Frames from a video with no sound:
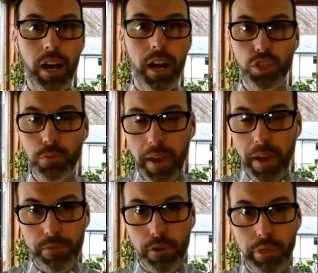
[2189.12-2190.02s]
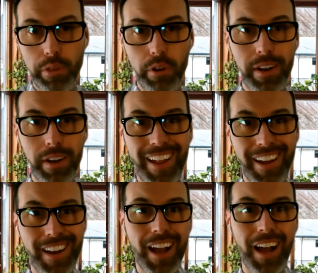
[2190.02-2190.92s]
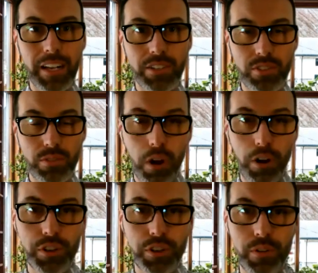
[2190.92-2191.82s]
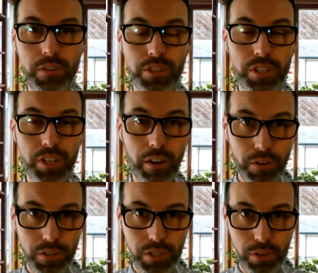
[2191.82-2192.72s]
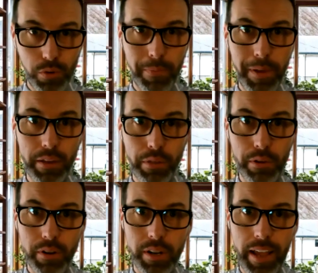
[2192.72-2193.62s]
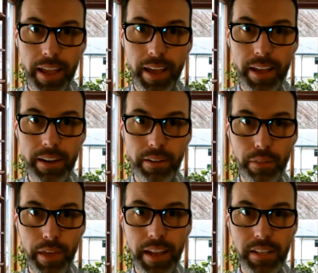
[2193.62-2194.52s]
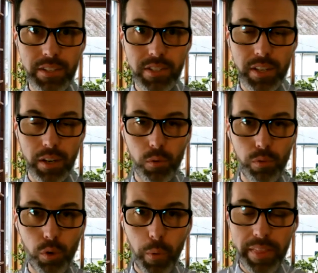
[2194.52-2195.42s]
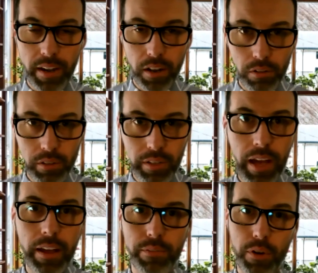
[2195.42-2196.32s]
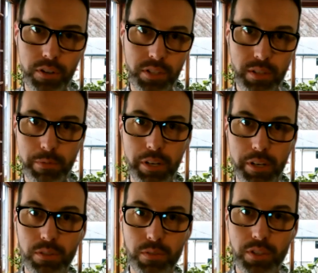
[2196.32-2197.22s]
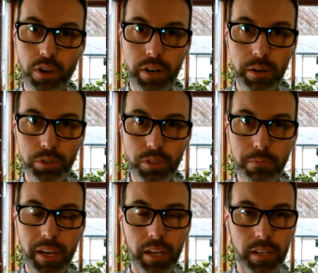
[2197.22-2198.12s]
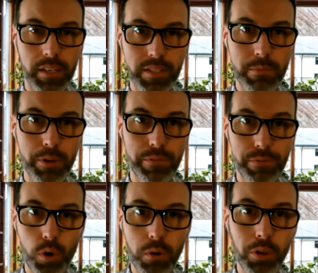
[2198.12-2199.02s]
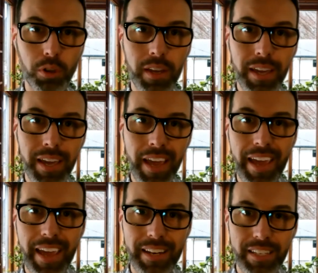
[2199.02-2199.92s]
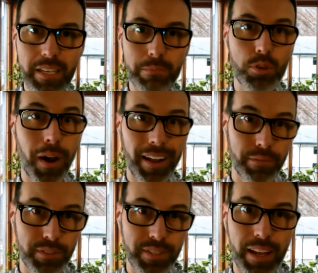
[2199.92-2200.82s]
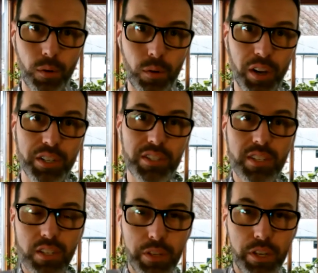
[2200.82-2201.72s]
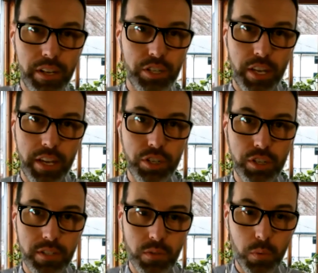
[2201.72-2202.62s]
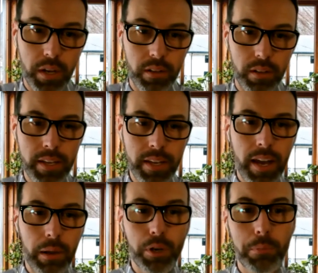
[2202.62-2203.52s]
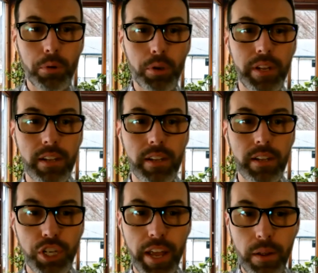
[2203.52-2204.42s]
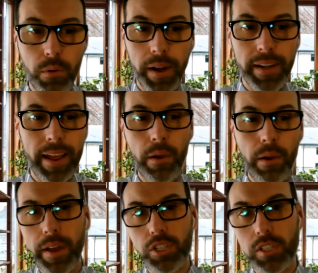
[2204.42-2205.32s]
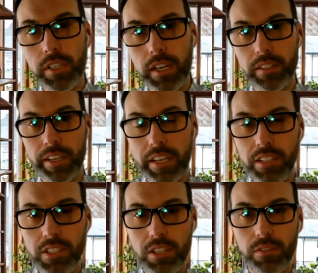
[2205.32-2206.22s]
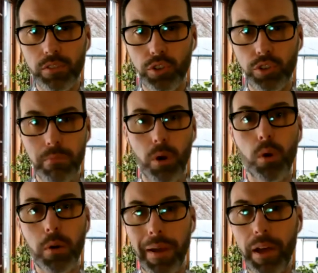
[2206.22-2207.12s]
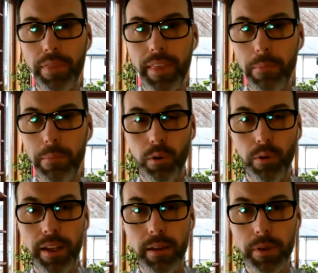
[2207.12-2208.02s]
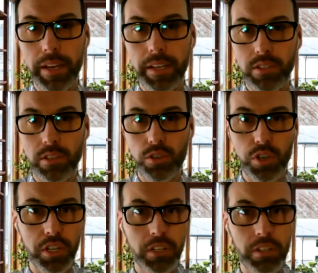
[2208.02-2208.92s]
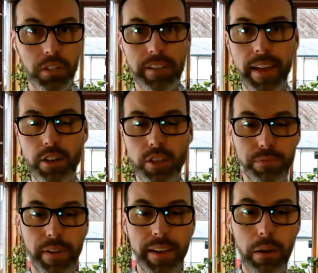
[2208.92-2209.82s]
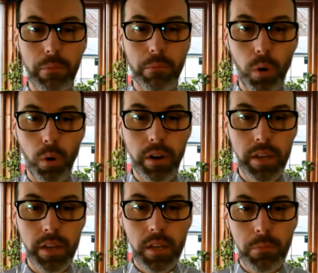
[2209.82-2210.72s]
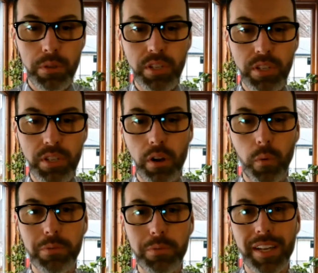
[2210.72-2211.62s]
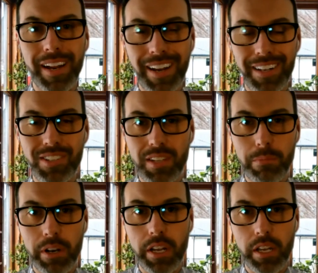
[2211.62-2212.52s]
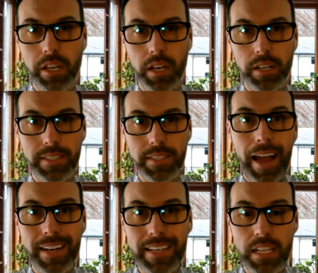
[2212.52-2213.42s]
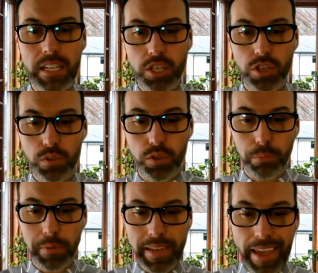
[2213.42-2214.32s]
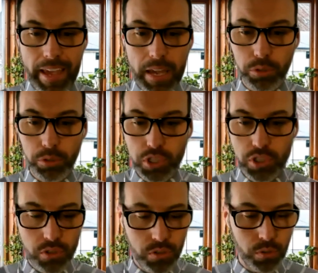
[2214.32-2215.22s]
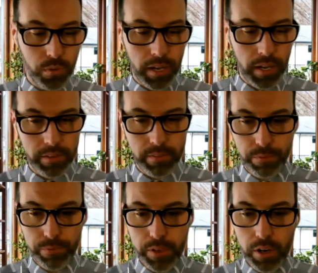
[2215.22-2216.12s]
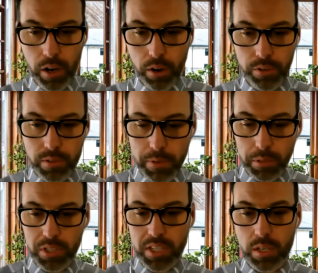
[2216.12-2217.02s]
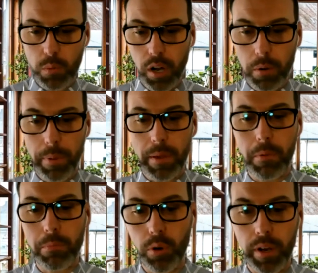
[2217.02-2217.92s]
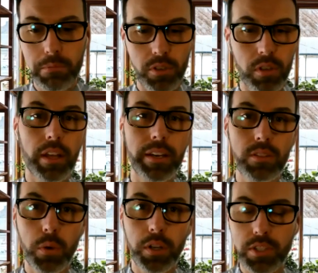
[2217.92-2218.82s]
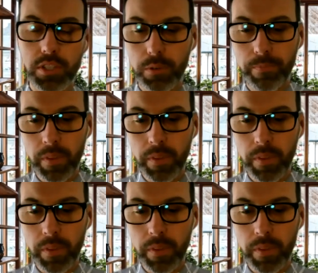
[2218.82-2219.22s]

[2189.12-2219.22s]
you pay for a third, and Knox, through our donors, covers the remaining third. And that is the way that a lot of our seminary students are able to make seminary affordable and keep you out of debt while continuing your education as well. I'm going to put into the chat right now, actually, a link to learn more about that program. And so you can click on that and you can find out more. Plus, also on our website at knoxseminary.edu, you'll be able to be able to see what our payment programs look like as well, too.